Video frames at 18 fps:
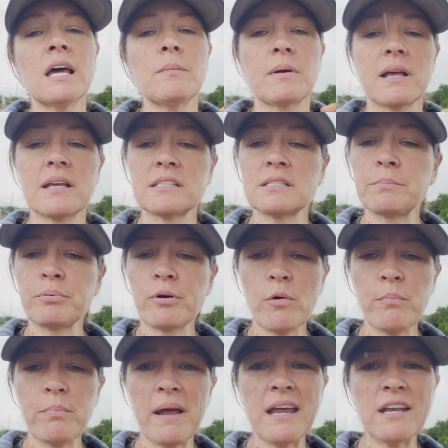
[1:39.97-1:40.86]
because the
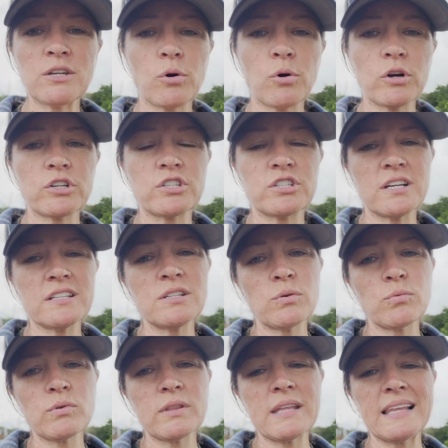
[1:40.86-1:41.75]
propane torch
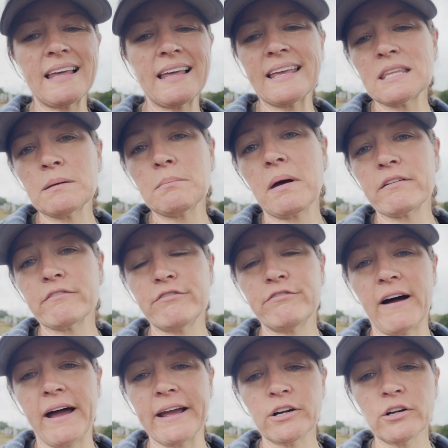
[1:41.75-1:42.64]
doesn't really light them on
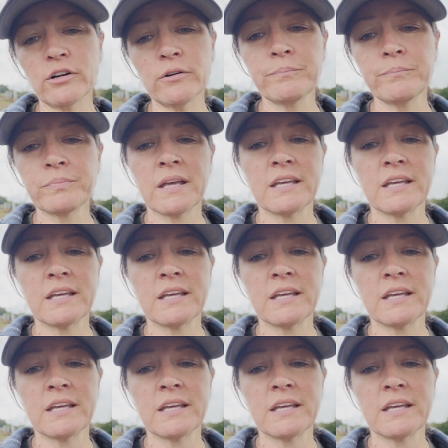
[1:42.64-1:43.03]
fire,